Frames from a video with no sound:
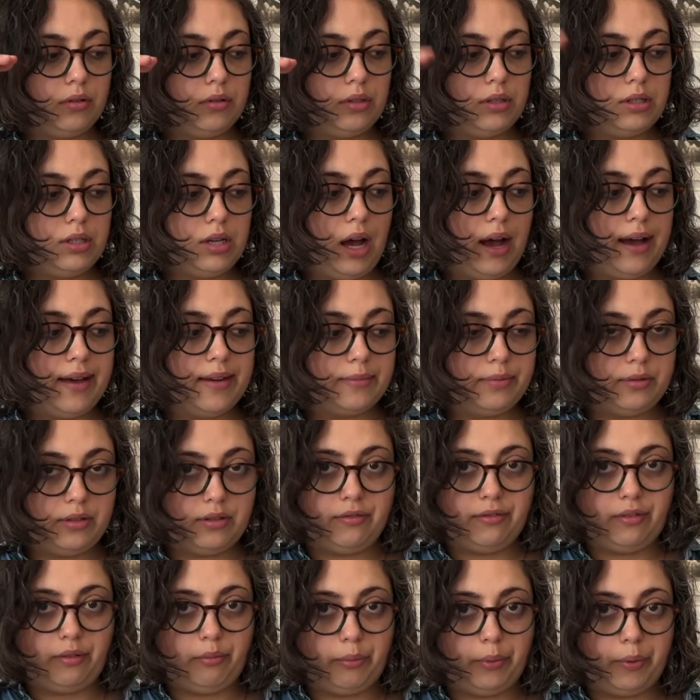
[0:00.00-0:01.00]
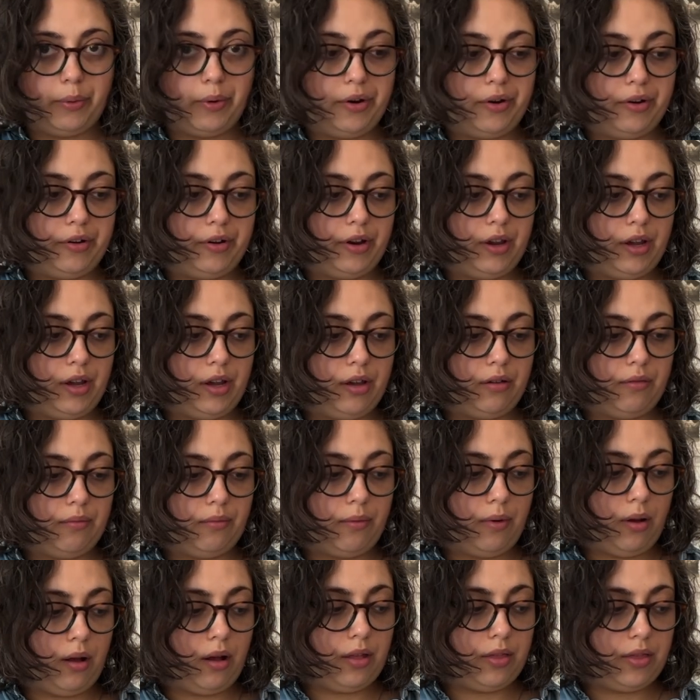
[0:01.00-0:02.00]
types of embroidery
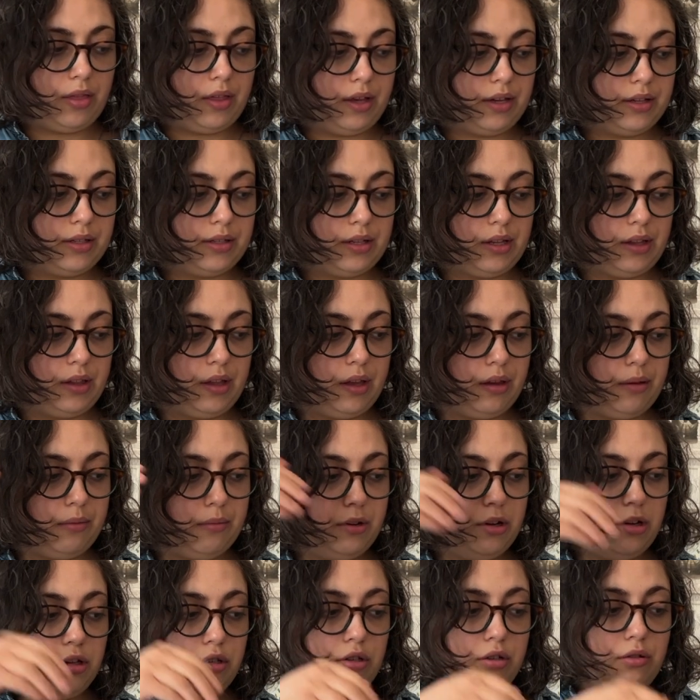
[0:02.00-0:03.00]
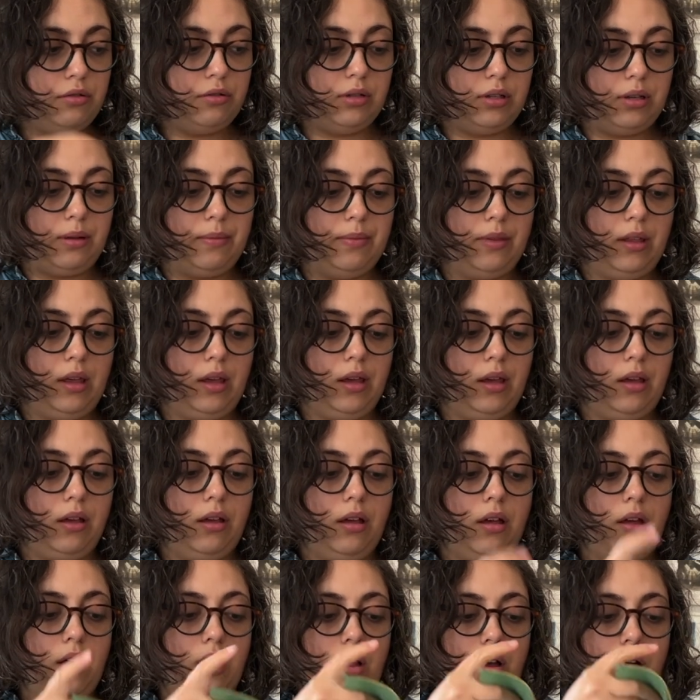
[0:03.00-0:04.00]
on this. I think I'm going to do something
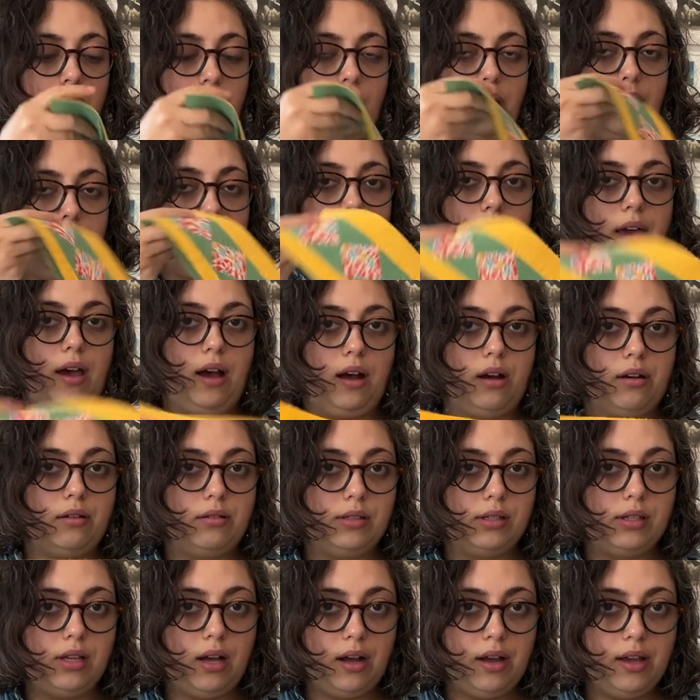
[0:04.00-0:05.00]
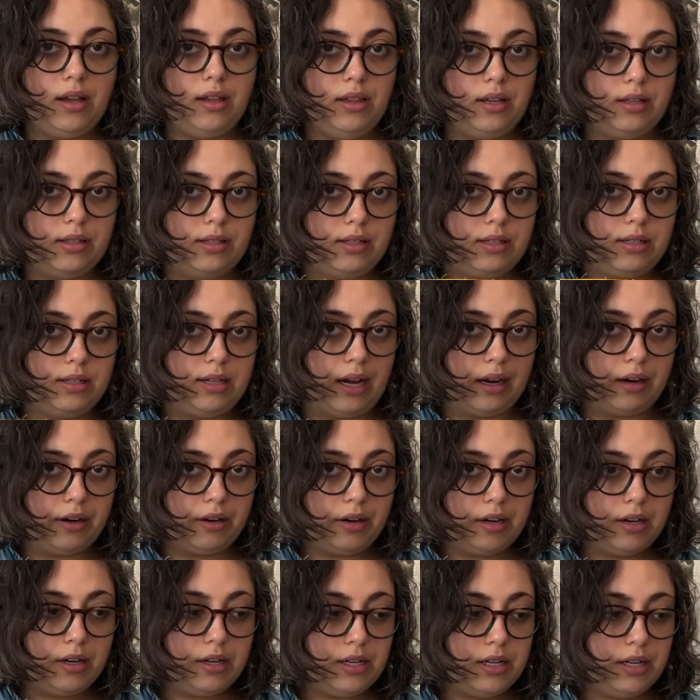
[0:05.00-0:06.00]
on the outside that's
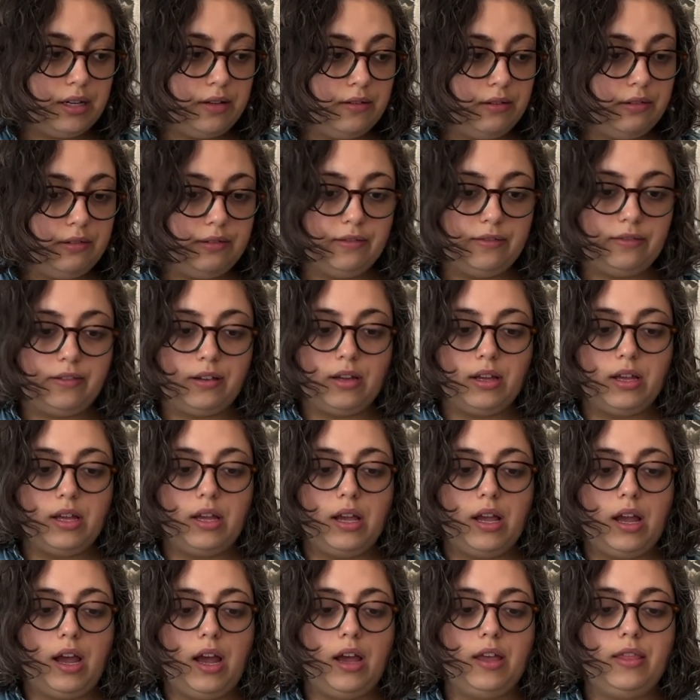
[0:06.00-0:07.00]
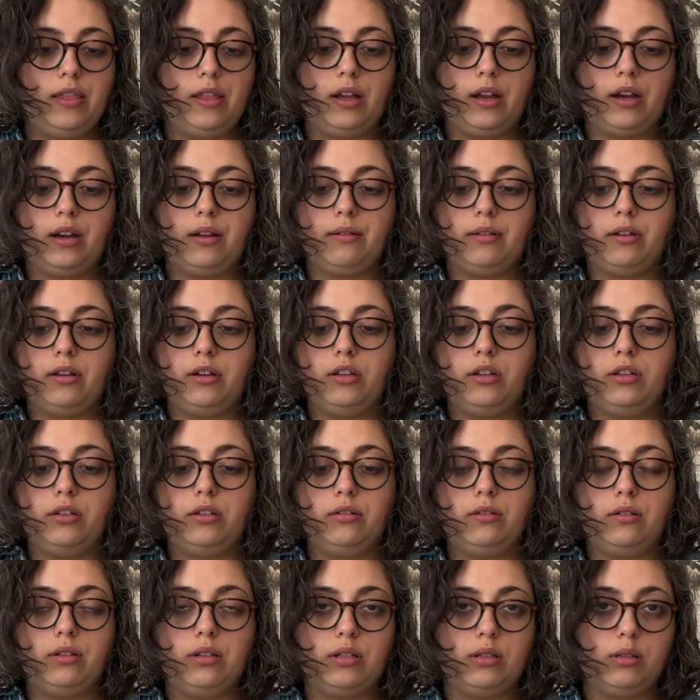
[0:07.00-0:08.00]
decorative, and then I'm going to
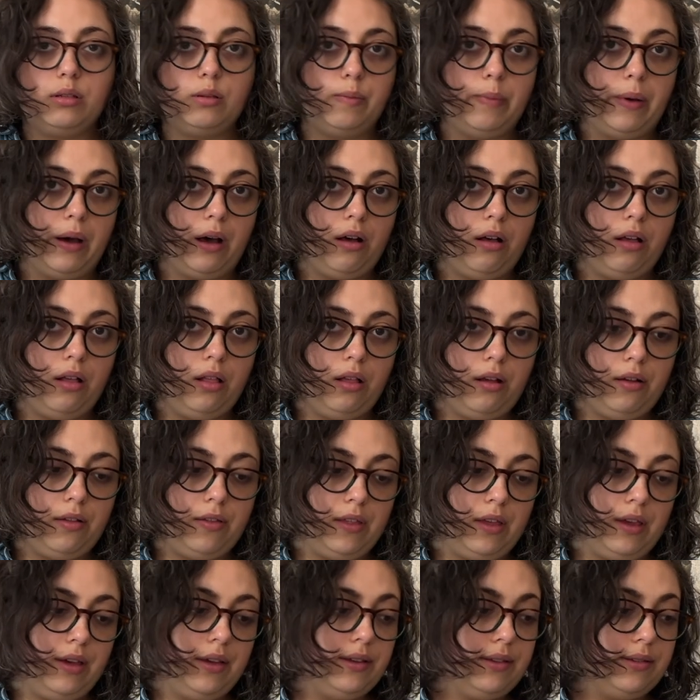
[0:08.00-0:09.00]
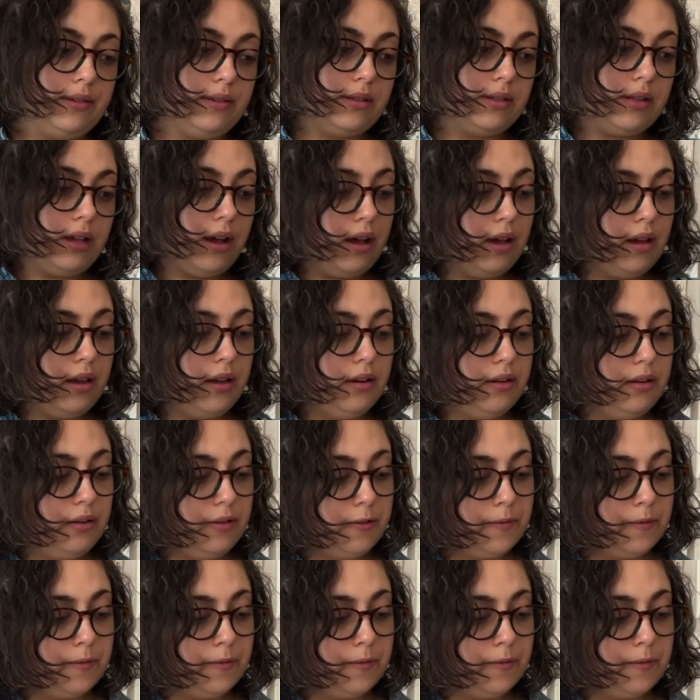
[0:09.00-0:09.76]
do a spell on the inside.